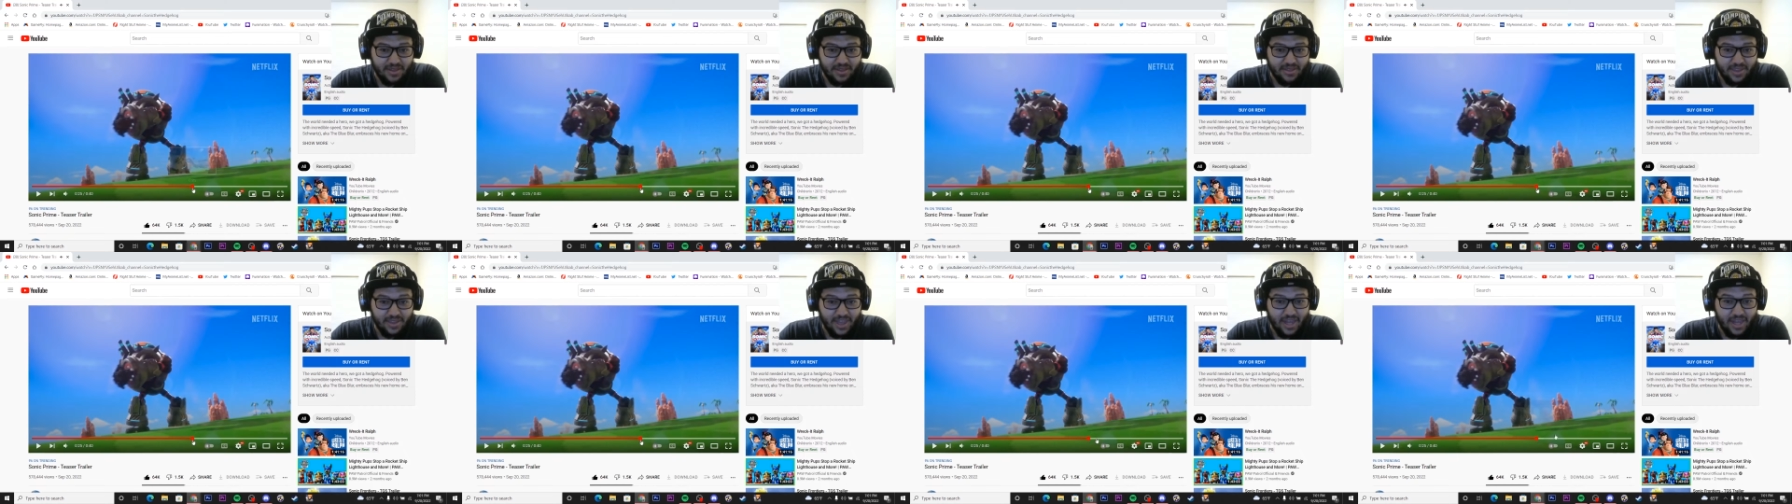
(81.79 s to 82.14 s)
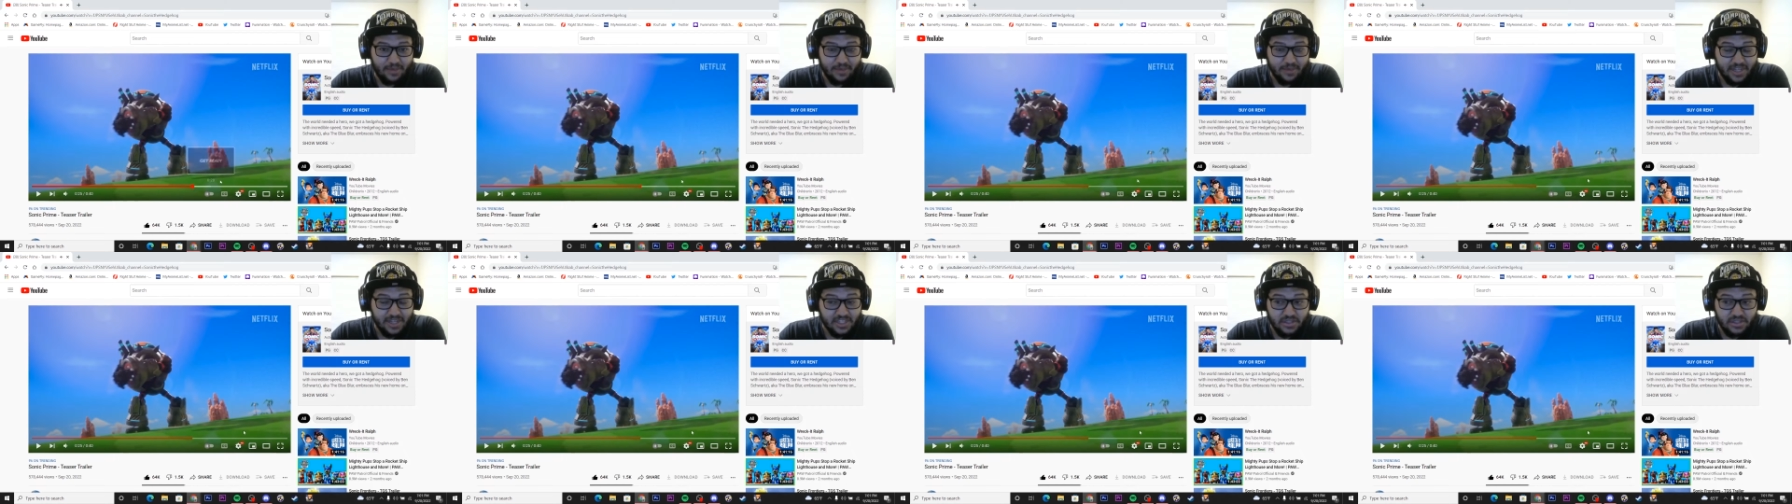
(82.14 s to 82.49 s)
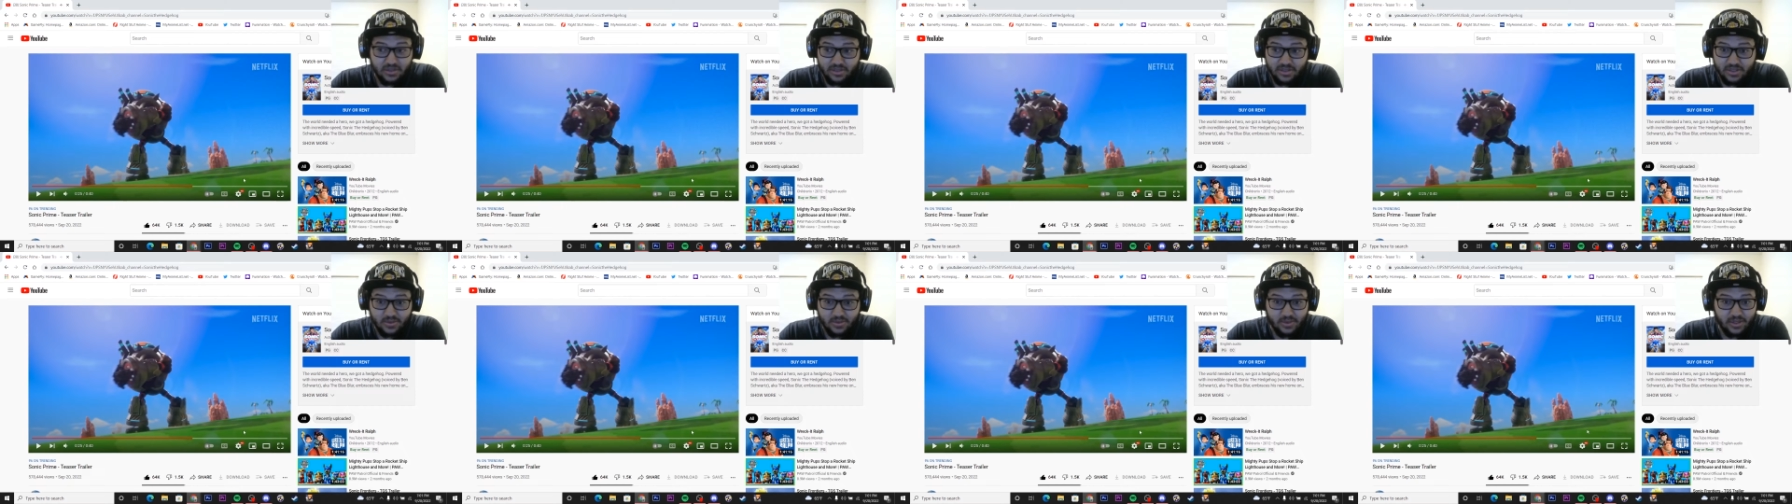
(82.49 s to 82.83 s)
The
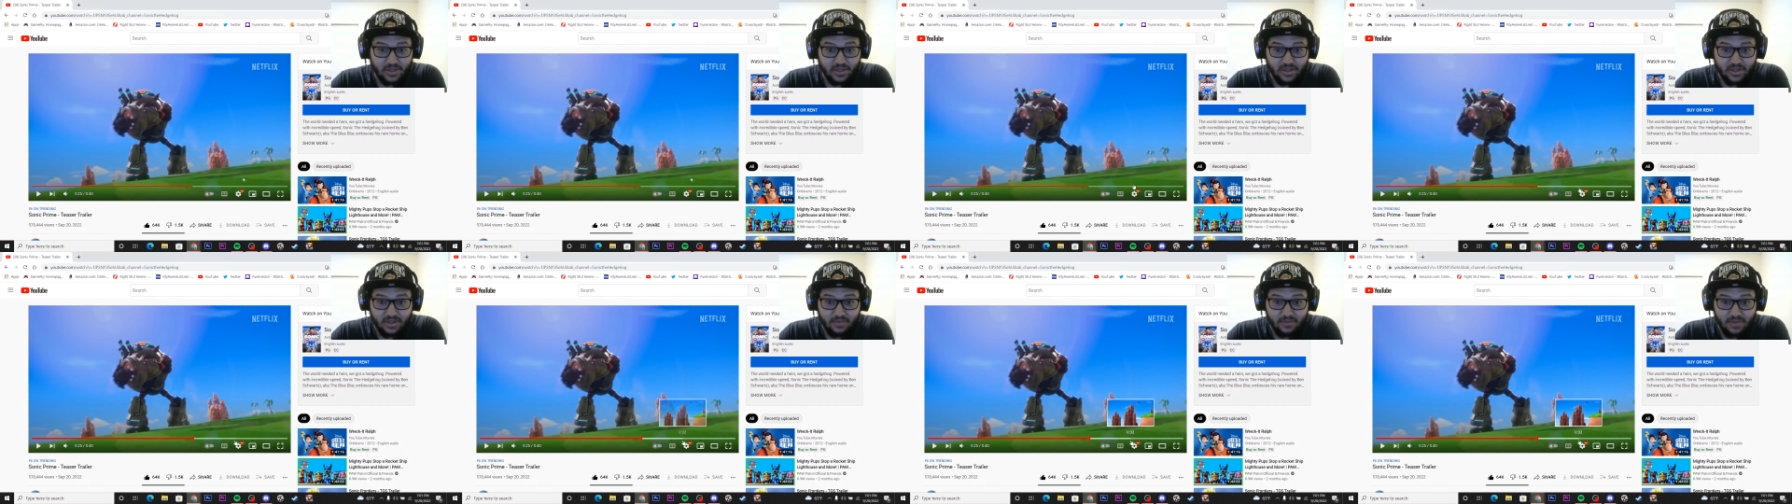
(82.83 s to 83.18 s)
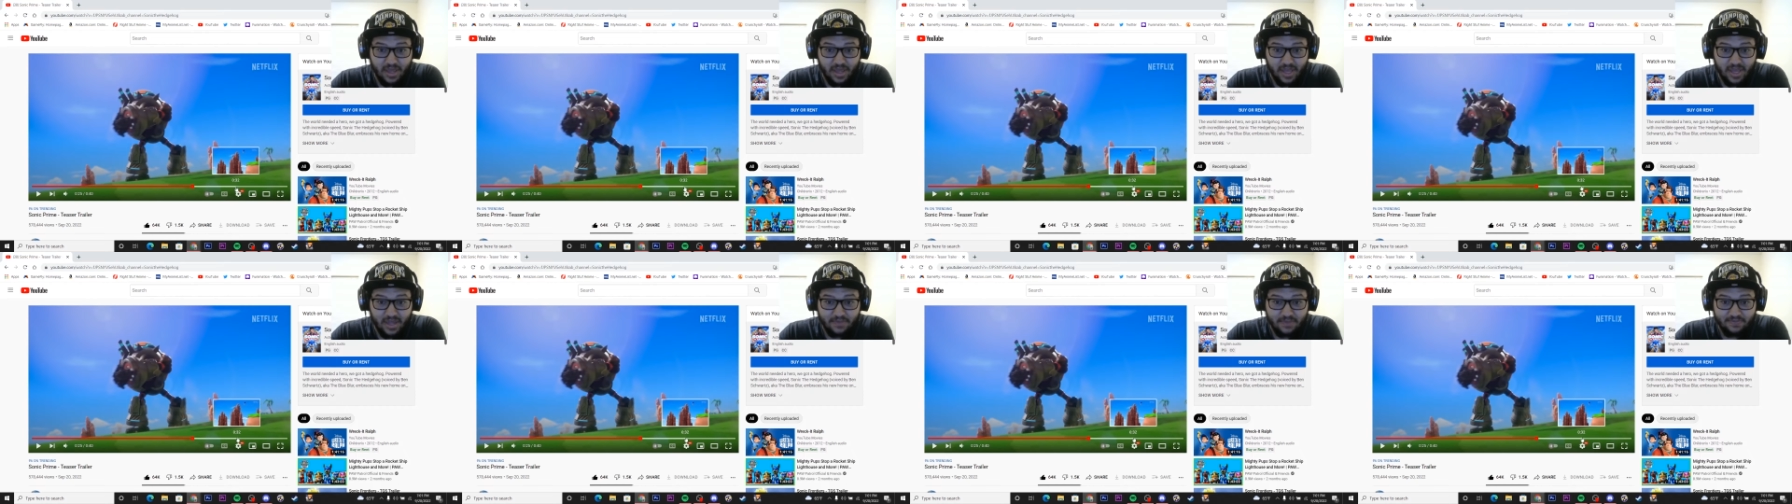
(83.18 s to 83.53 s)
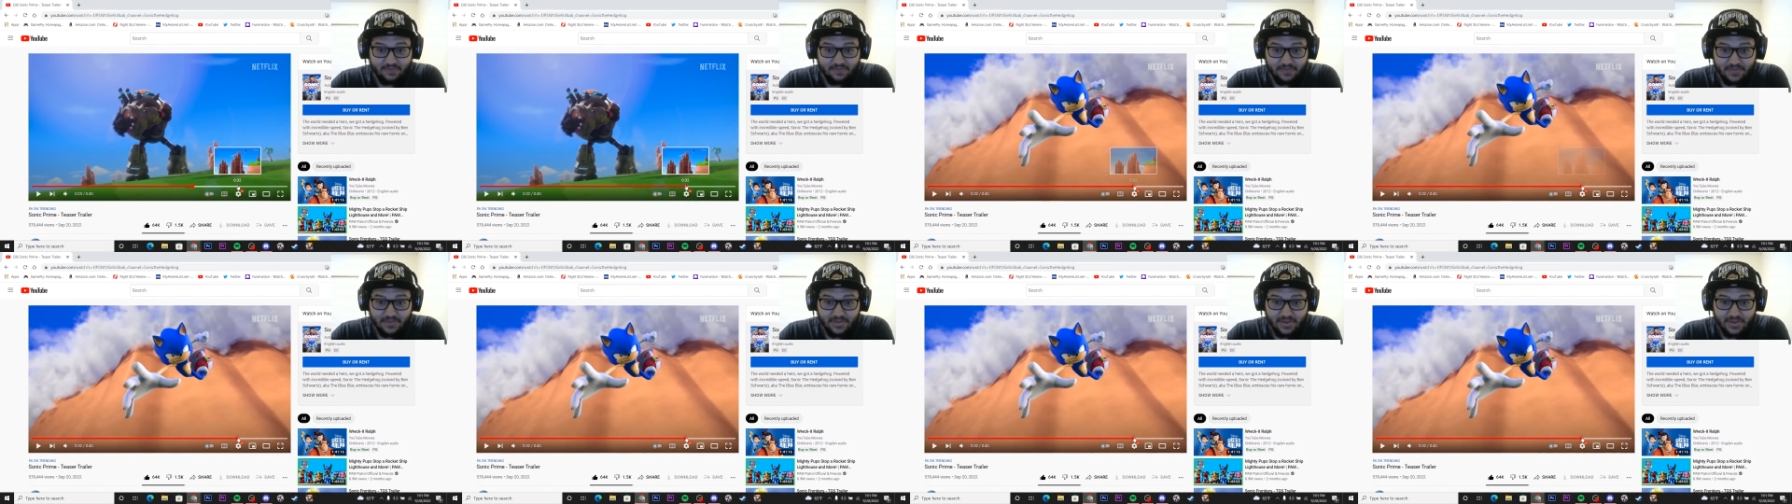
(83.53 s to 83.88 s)
animation looks really good, man.
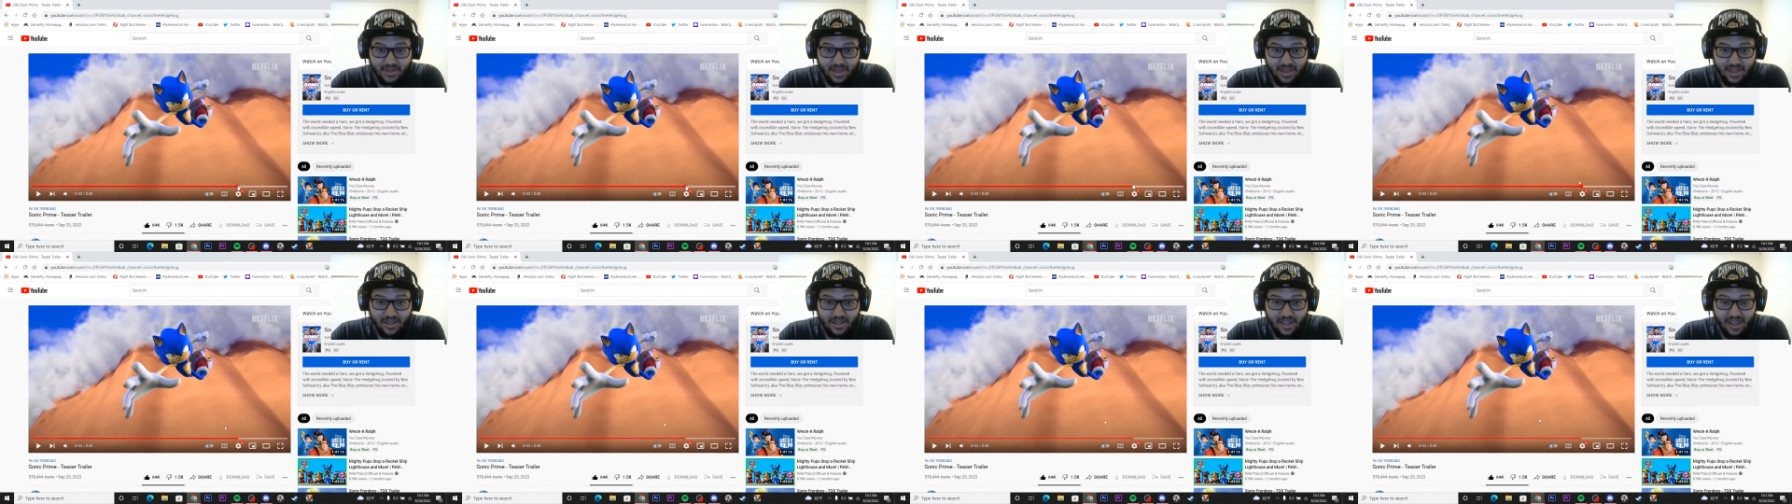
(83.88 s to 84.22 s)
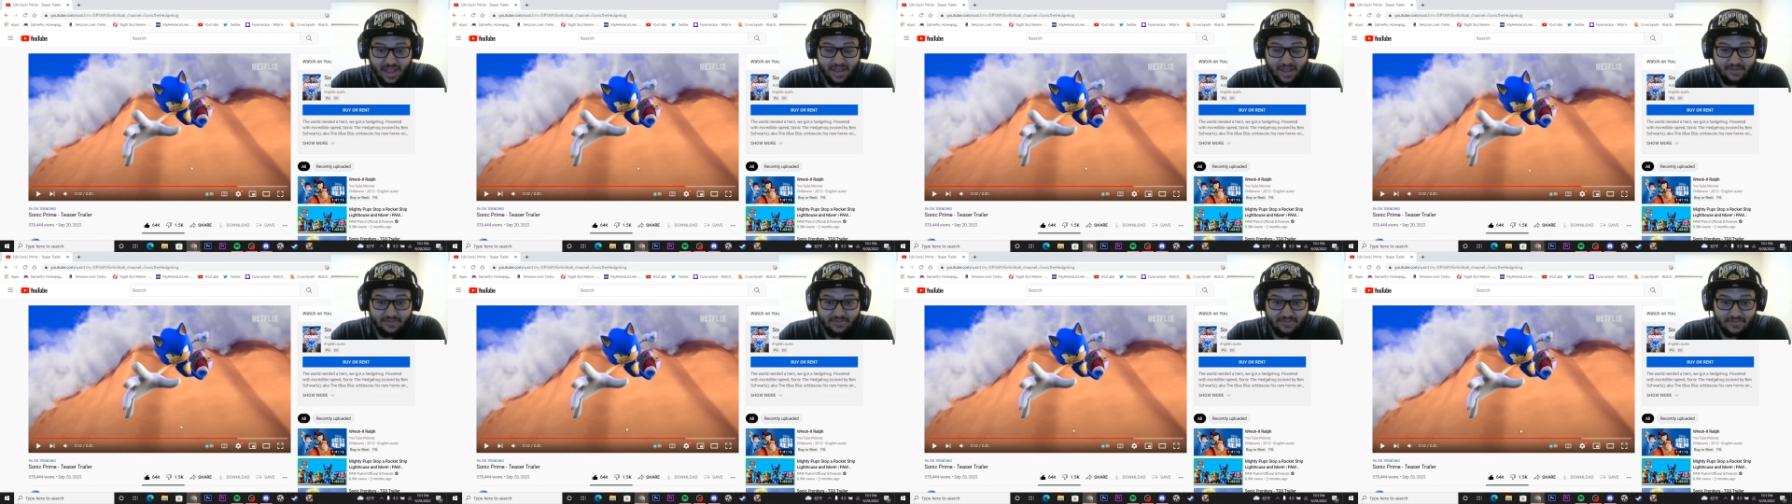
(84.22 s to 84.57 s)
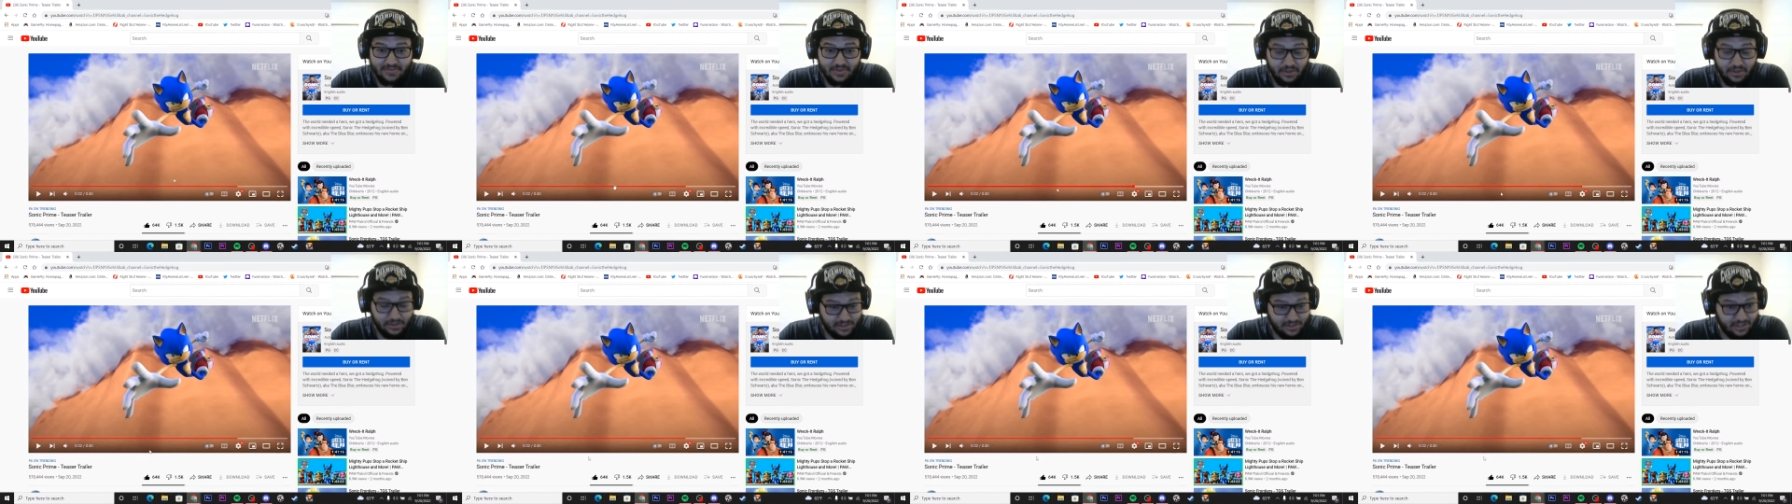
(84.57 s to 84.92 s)
And yeah,
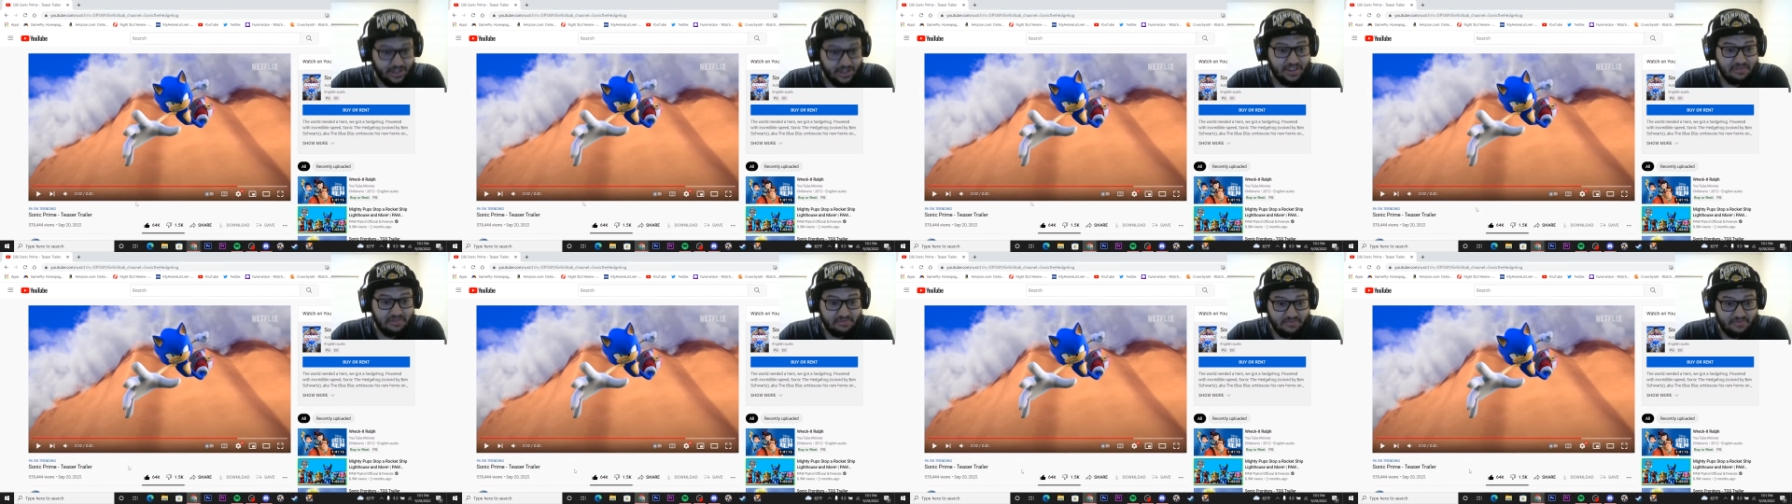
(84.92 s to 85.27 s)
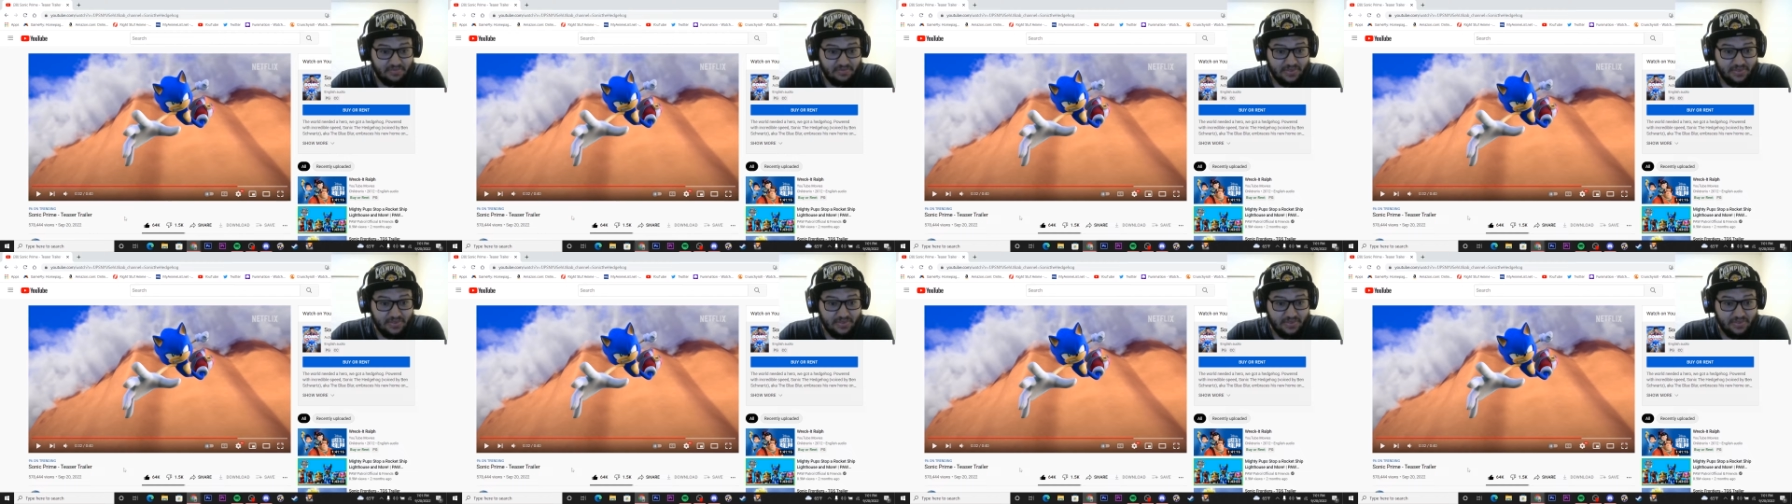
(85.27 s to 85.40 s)
looks good.